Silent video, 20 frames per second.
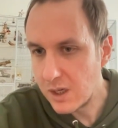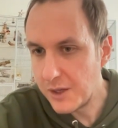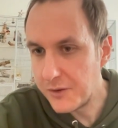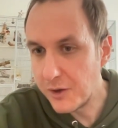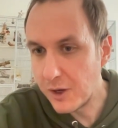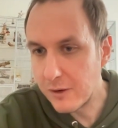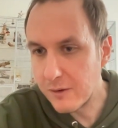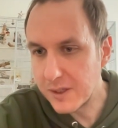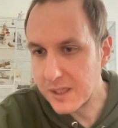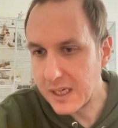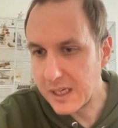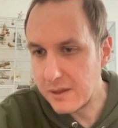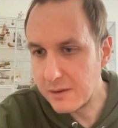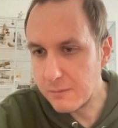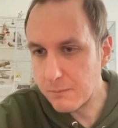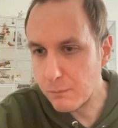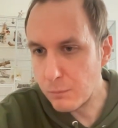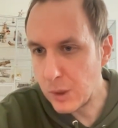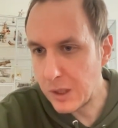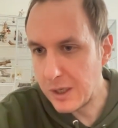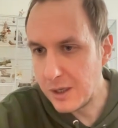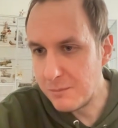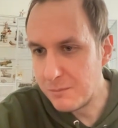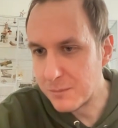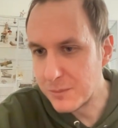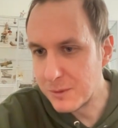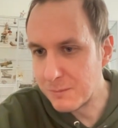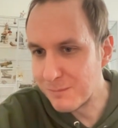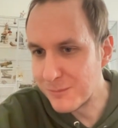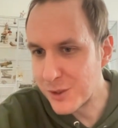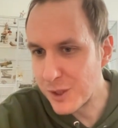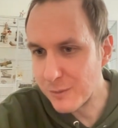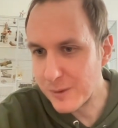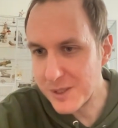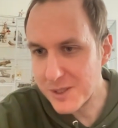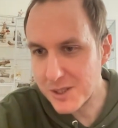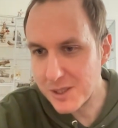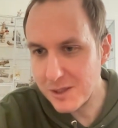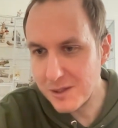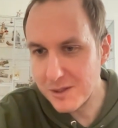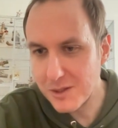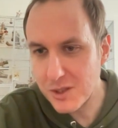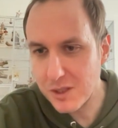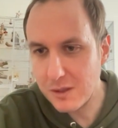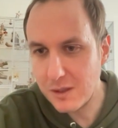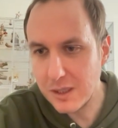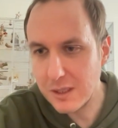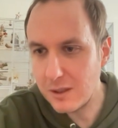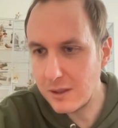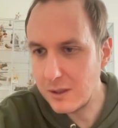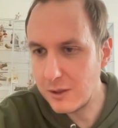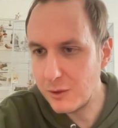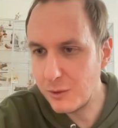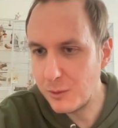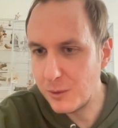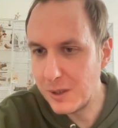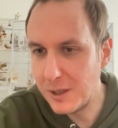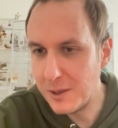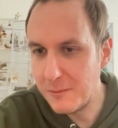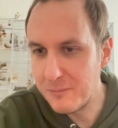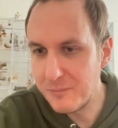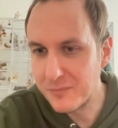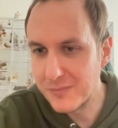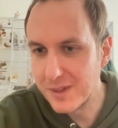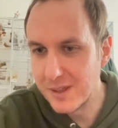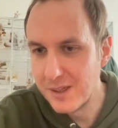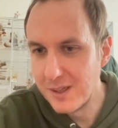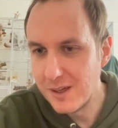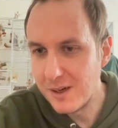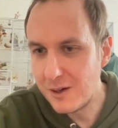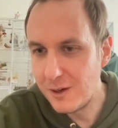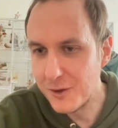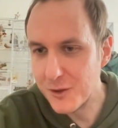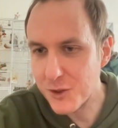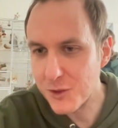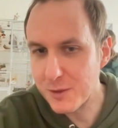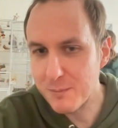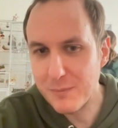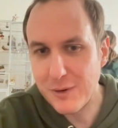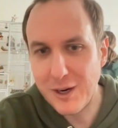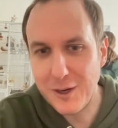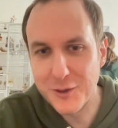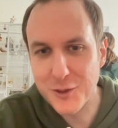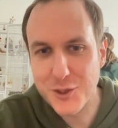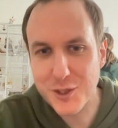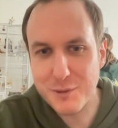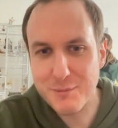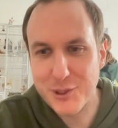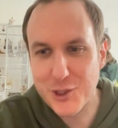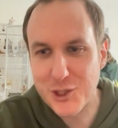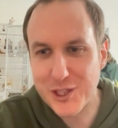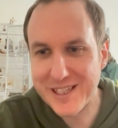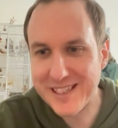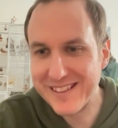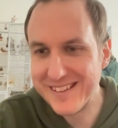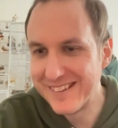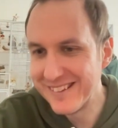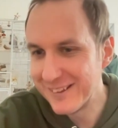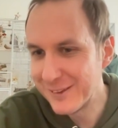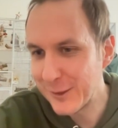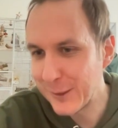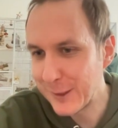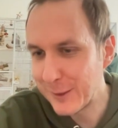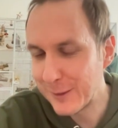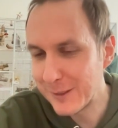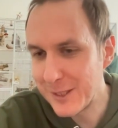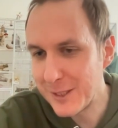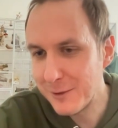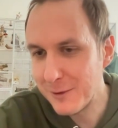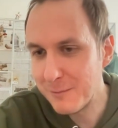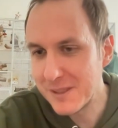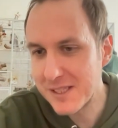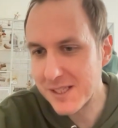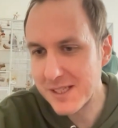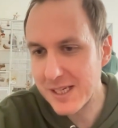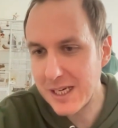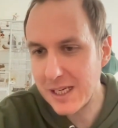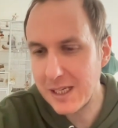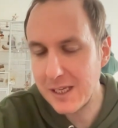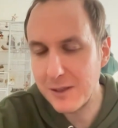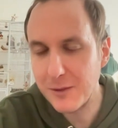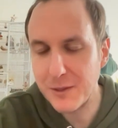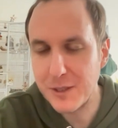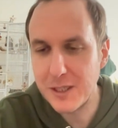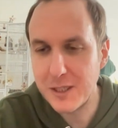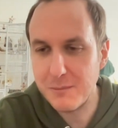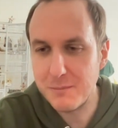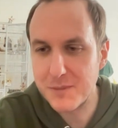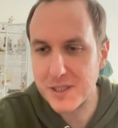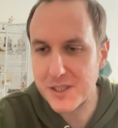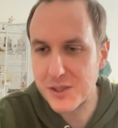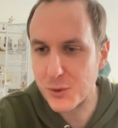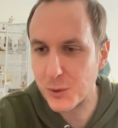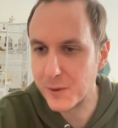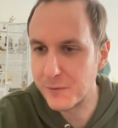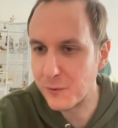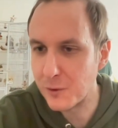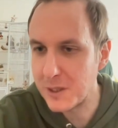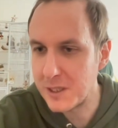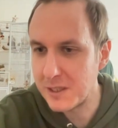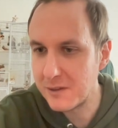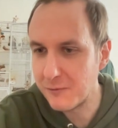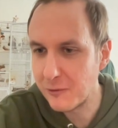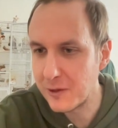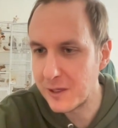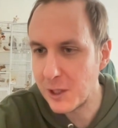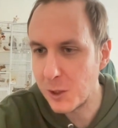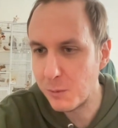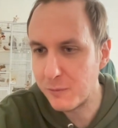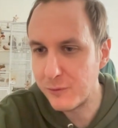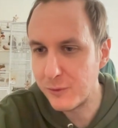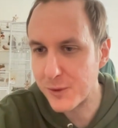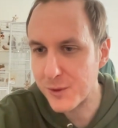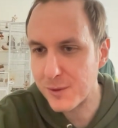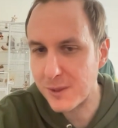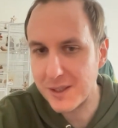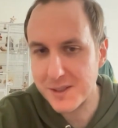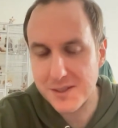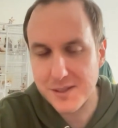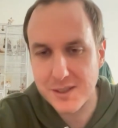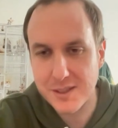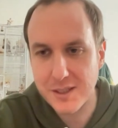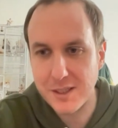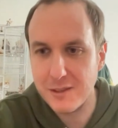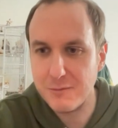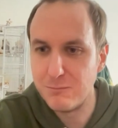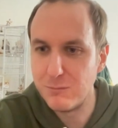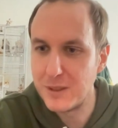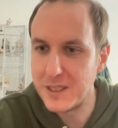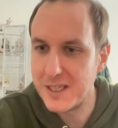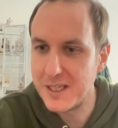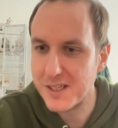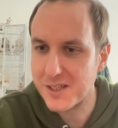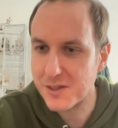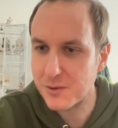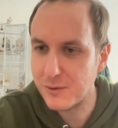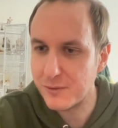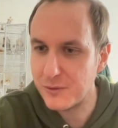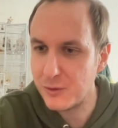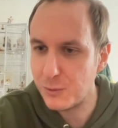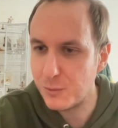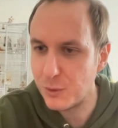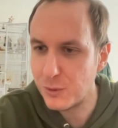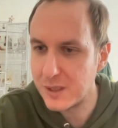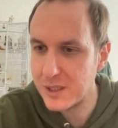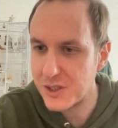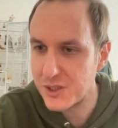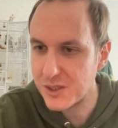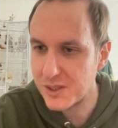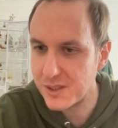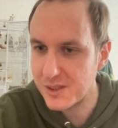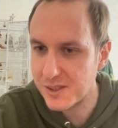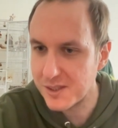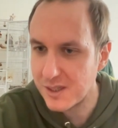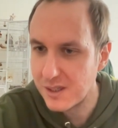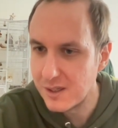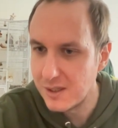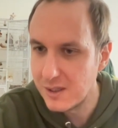Dara again to the rescue. She's like our little answering machine. Dara, you and Mr. Teeny on Discord are very, very helpful to us when it's sort of normal questions.